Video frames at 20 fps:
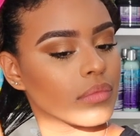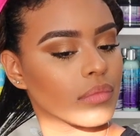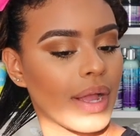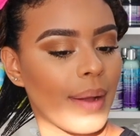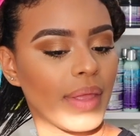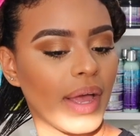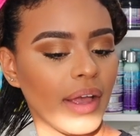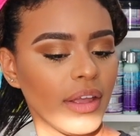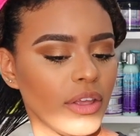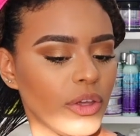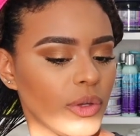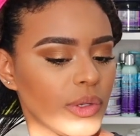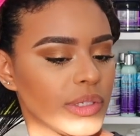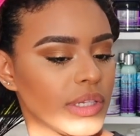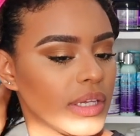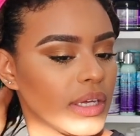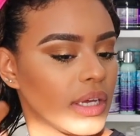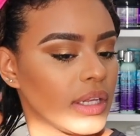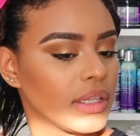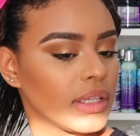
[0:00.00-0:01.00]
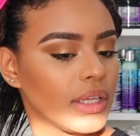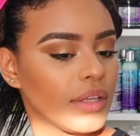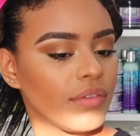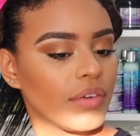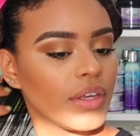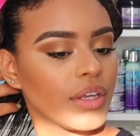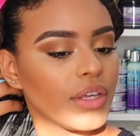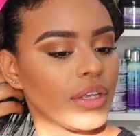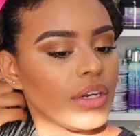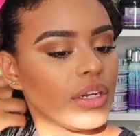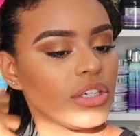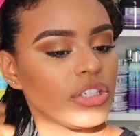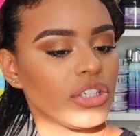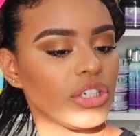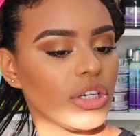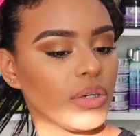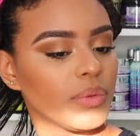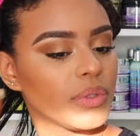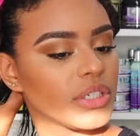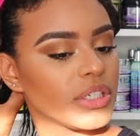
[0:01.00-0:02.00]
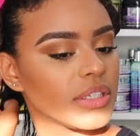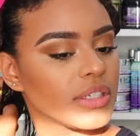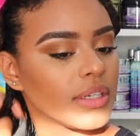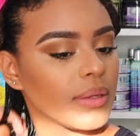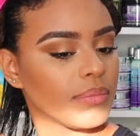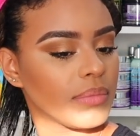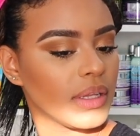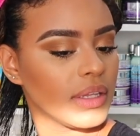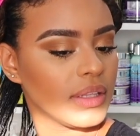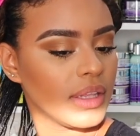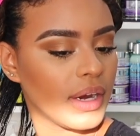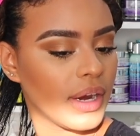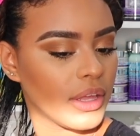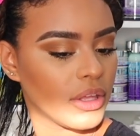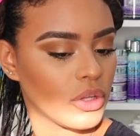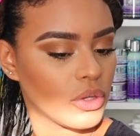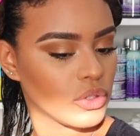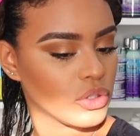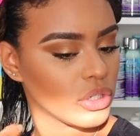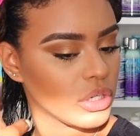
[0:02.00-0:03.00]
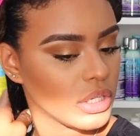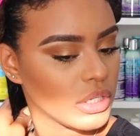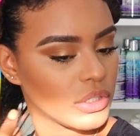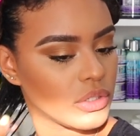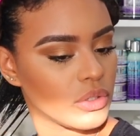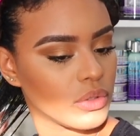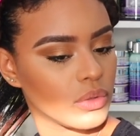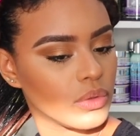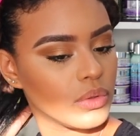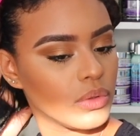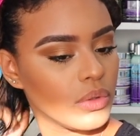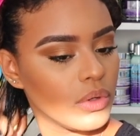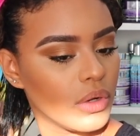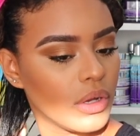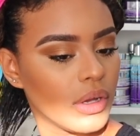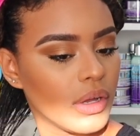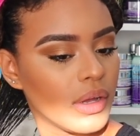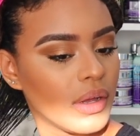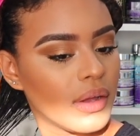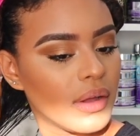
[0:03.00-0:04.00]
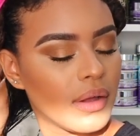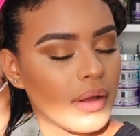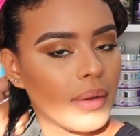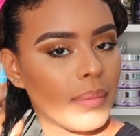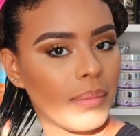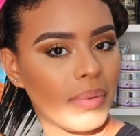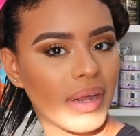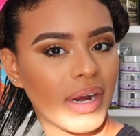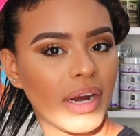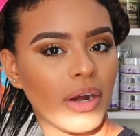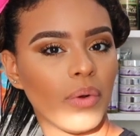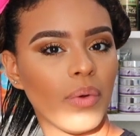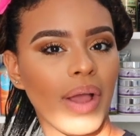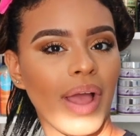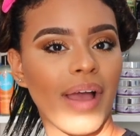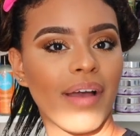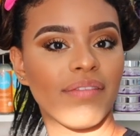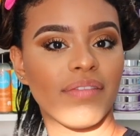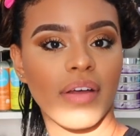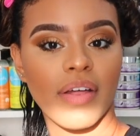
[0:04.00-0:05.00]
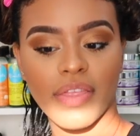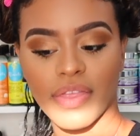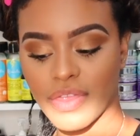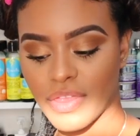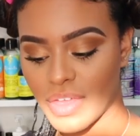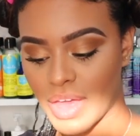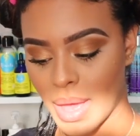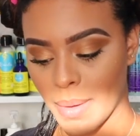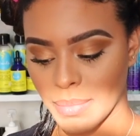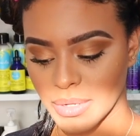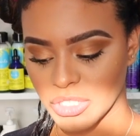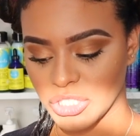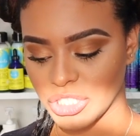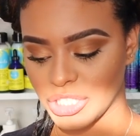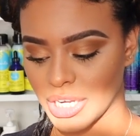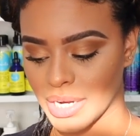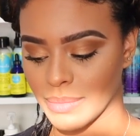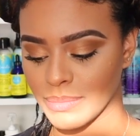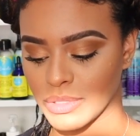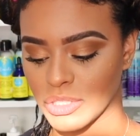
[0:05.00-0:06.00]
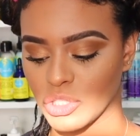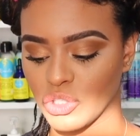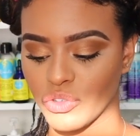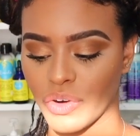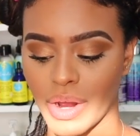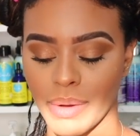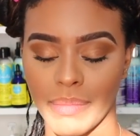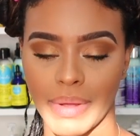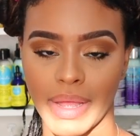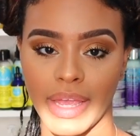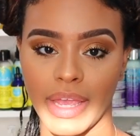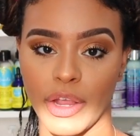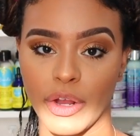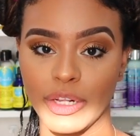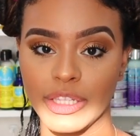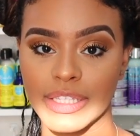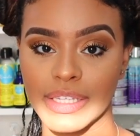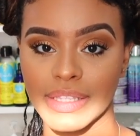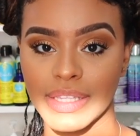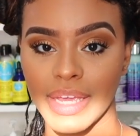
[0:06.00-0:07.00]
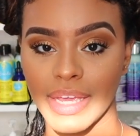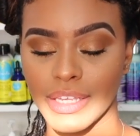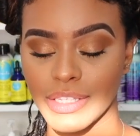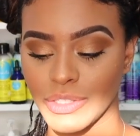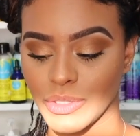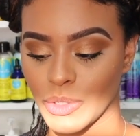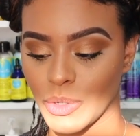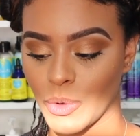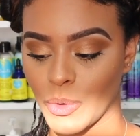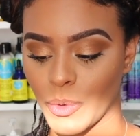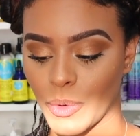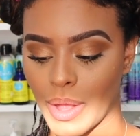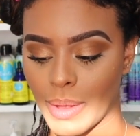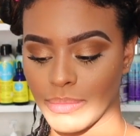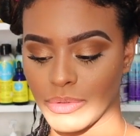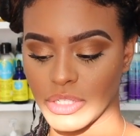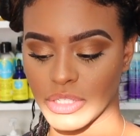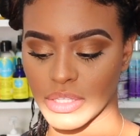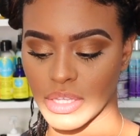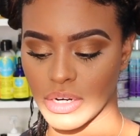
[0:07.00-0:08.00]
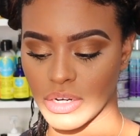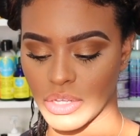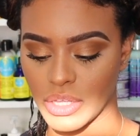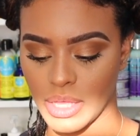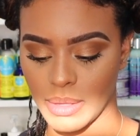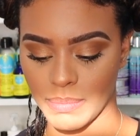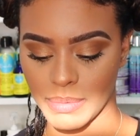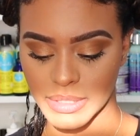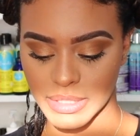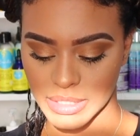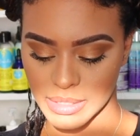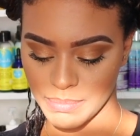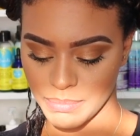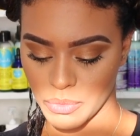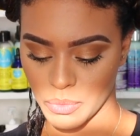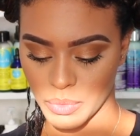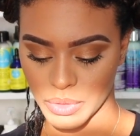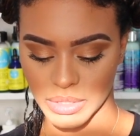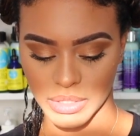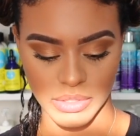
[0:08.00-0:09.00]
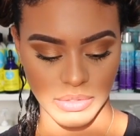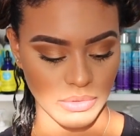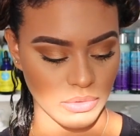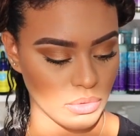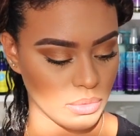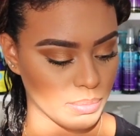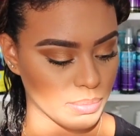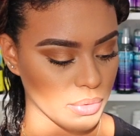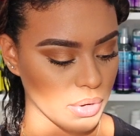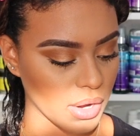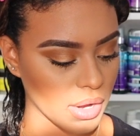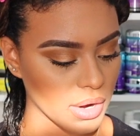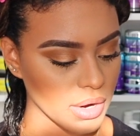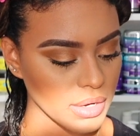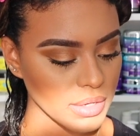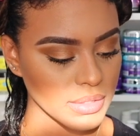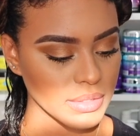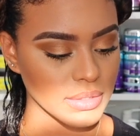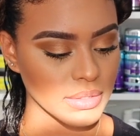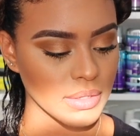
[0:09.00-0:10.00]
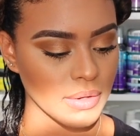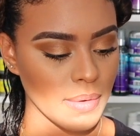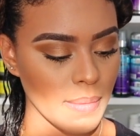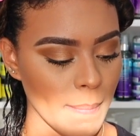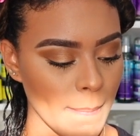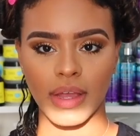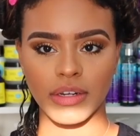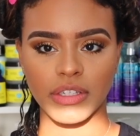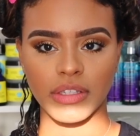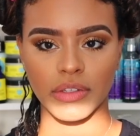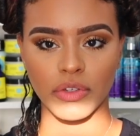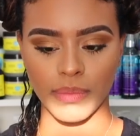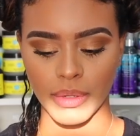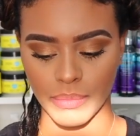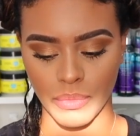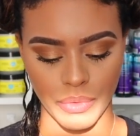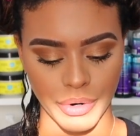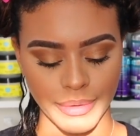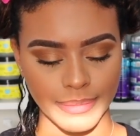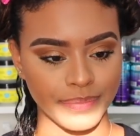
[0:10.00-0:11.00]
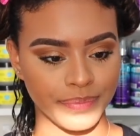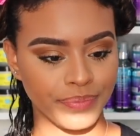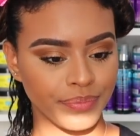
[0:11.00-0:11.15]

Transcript: I'm not using a leave-in conditioner, which is something that I usually do, but I don't have that much time to dry my hair today, so I'm just going to keep it simple with these two products. Add just a little bit more.